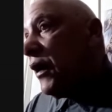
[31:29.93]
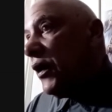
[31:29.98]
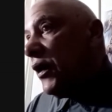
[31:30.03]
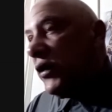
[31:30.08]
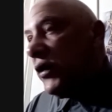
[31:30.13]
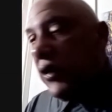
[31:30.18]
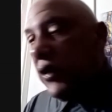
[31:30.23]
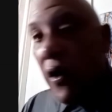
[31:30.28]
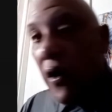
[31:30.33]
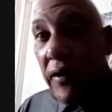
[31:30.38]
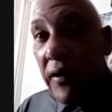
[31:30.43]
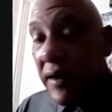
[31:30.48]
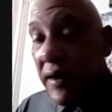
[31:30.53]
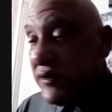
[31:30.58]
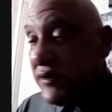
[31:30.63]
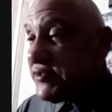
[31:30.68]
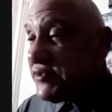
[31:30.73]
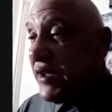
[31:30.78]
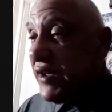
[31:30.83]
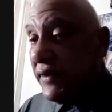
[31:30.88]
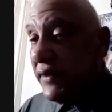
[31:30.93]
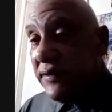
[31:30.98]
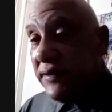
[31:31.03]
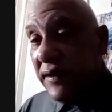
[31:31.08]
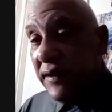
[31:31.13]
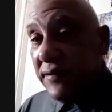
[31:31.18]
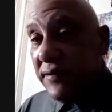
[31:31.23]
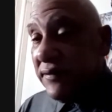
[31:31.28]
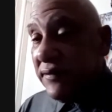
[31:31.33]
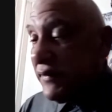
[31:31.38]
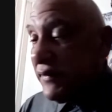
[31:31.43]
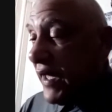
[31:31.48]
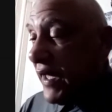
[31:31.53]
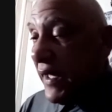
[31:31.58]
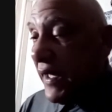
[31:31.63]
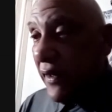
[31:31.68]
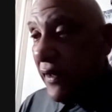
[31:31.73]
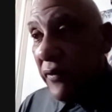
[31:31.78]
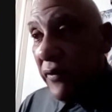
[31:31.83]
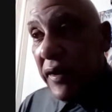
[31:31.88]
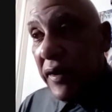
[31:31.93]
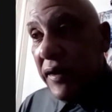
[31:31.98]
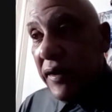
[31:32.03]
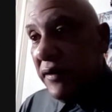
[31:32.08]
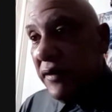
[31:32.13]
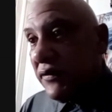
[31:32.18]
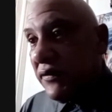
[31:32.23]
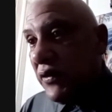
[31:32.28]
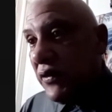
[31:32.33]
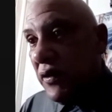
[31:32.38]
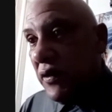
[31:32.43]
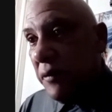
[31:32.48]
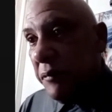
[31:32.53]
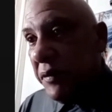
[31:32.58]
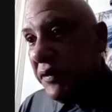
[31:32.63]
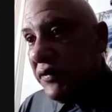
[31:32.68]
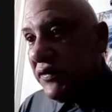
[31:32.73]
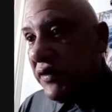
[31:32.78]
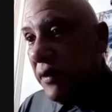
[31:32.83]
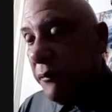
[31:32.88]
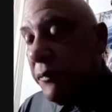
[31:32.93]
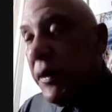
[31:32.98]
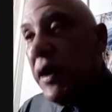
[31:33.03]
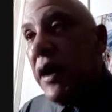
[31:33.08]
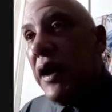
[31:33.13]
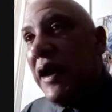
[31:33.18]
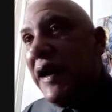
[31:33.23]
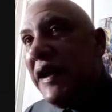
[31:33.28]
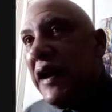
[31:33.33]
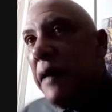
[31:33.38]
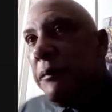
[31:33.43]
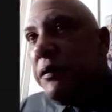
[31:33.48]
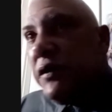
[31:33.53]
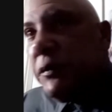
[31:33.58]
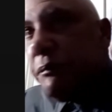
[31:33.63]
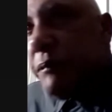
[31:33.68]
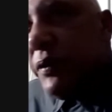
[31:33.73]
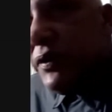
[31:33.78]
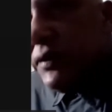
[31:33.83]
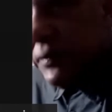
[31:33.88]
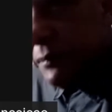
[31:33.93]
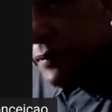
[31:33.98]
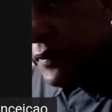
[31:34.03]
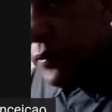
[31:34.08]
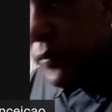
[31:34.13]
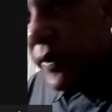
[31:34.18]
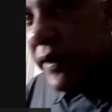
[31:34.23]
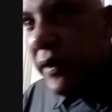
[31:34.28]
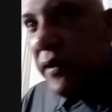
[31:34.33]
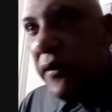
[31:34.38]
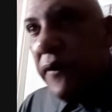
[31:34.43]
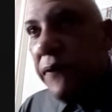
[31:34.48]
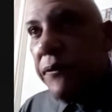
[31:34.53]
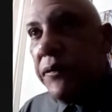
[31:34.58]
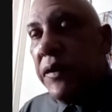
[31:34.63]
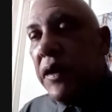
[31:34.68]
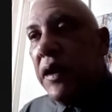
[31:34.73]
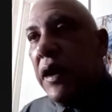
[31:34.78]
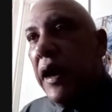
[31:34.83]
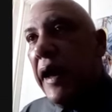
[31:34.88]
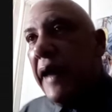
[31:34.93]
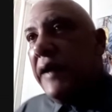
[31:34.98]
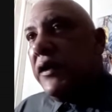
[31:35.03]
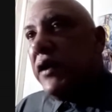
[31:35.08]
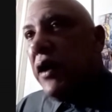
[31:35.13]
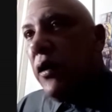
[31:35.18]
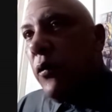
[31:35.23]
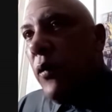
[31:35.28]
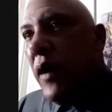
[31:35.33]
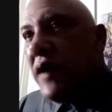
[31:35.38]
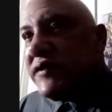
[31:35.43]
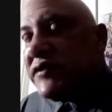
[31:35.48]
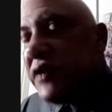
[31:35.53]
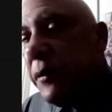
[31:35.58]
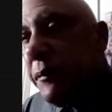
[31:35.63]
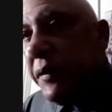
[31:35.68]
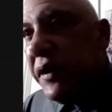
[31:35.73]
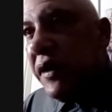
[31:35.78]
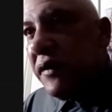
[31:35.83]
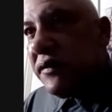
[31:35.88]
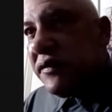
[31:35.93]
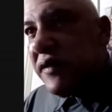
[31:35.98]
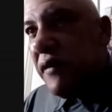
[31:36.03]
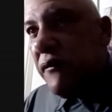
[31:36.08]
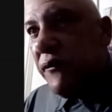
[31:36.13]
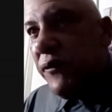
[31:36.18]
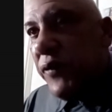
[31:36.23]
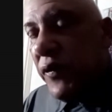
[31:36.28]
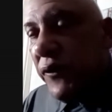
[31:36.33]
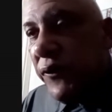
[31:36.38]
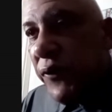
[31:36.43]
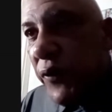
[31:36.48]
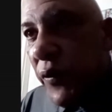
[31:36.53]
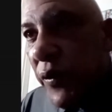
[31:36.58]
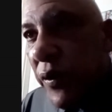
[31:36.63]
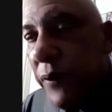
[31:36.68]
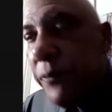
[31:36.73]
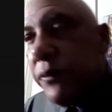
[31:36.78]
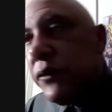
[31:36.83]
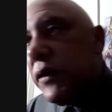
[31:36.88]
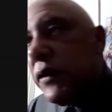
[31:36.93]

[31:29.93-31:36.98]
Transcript: Y'all gotta check this guy out. He is gonna be some. He got to put a little bit of weight on, and you gotta watch out because 7'4".